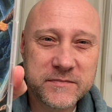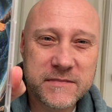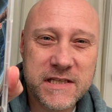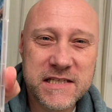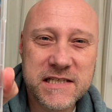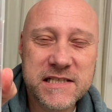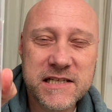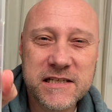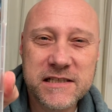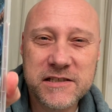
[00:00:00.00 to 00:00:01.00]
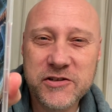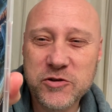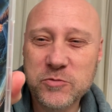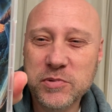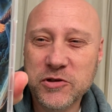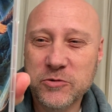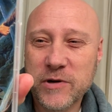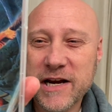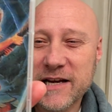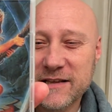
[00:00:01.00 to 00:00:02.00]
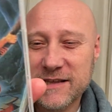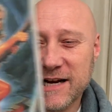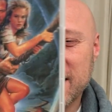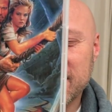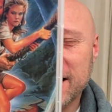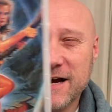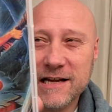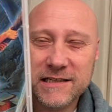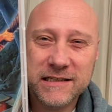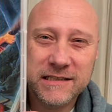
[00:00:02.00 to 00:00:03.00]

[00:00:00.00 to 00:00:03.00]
This is a new Blu-ray that I got.